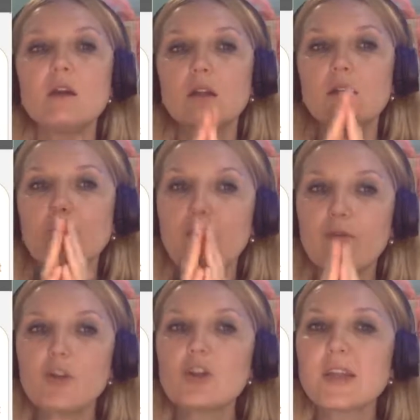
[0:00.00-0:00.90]
So the
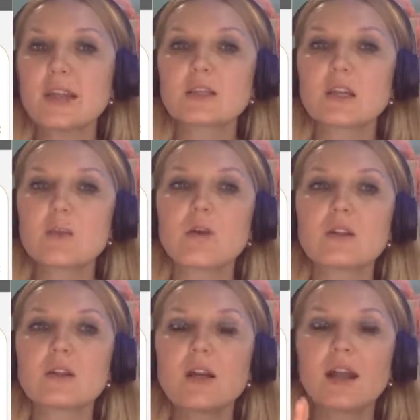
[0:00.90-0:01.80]
first sentence
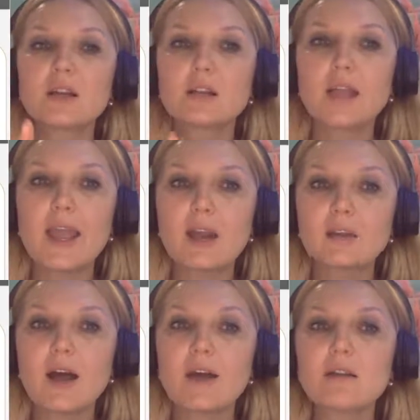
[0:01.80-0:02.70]
was
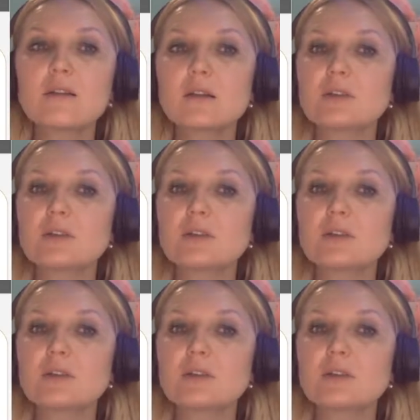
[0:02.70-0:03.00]
airlines